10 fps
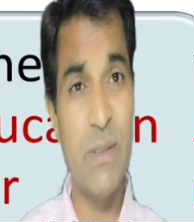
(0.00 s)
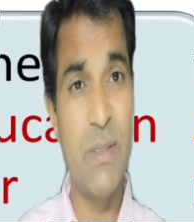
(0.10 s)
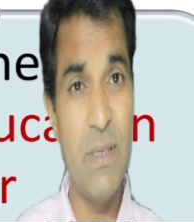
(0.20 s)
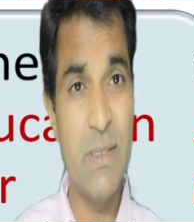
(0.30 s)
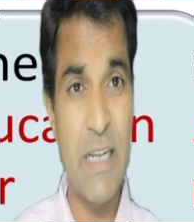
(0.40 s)

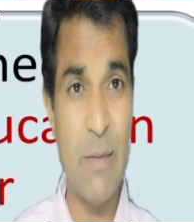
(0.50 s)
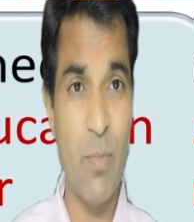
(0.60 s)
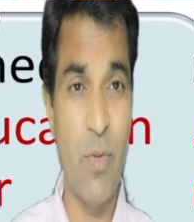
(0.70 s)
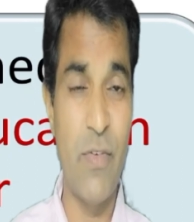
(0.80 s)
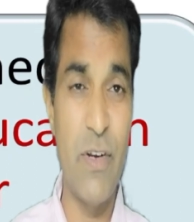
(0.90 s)
this type
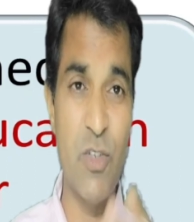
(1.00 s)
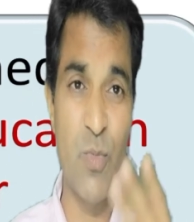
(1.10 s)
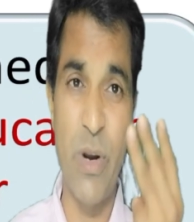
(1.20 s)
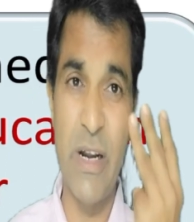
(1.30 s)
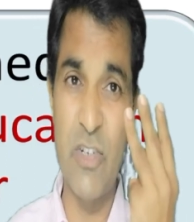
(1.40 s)
of the videos
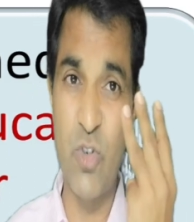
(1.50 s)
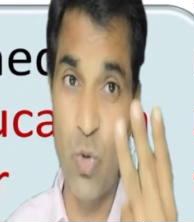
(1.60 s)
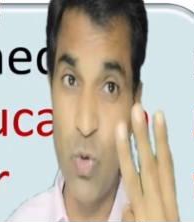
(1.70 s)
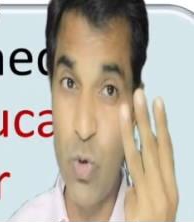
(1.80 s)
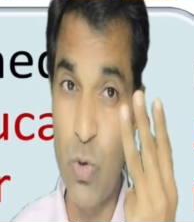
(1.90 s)
for at least
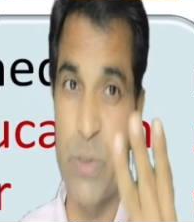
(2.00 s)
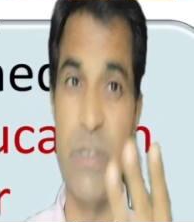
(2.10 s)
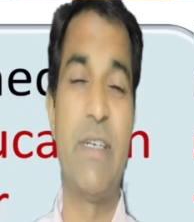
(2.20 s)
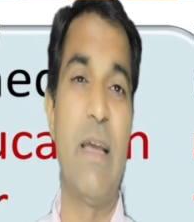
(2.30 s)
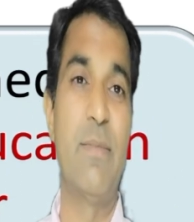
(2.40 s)
two to
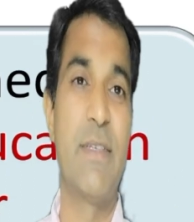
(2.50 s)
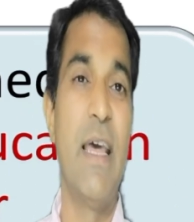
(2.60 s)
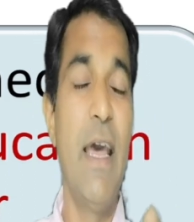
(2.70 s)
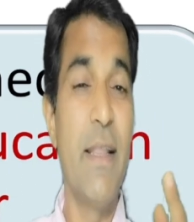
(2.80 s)
three times.